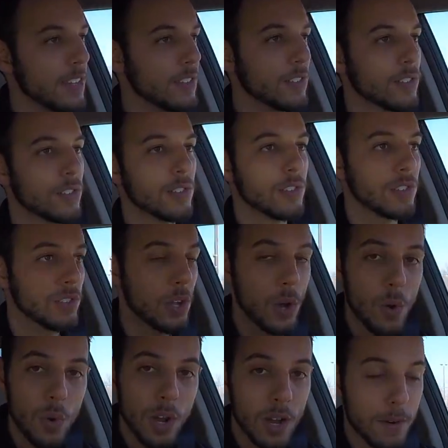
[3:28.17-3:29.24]
it's
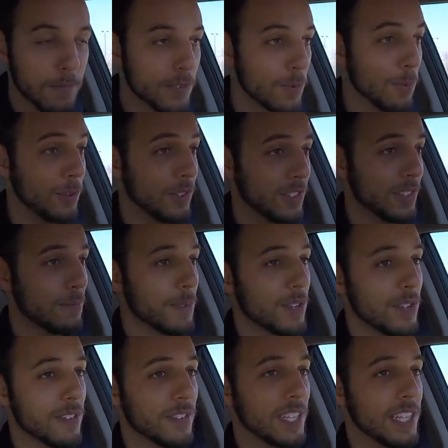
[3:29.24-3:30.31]
so comfortable is something
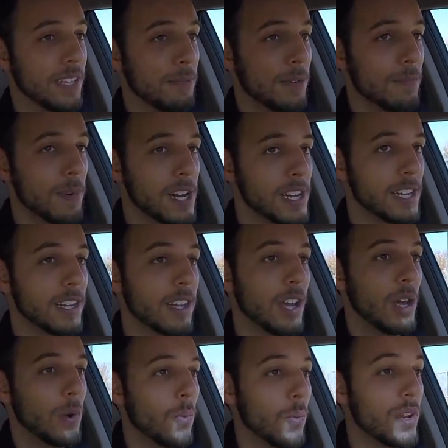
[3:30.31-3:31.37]
you have to keep in mind.
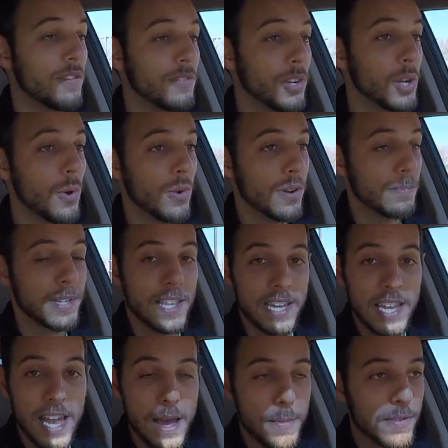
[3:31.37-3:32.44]
If you're going up to the
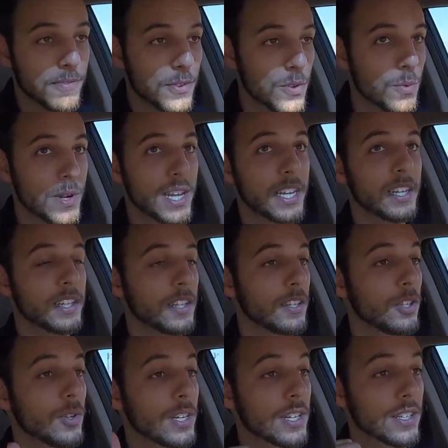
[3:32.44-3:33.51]
cabin for the weekend,
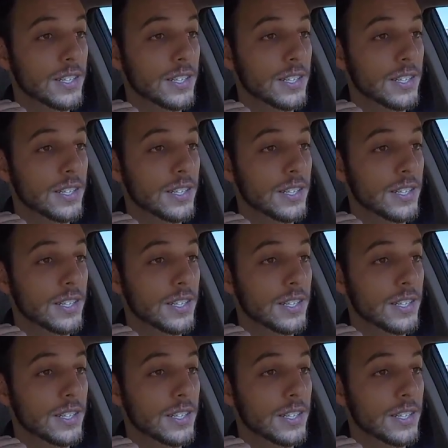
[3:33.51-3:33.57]
you get a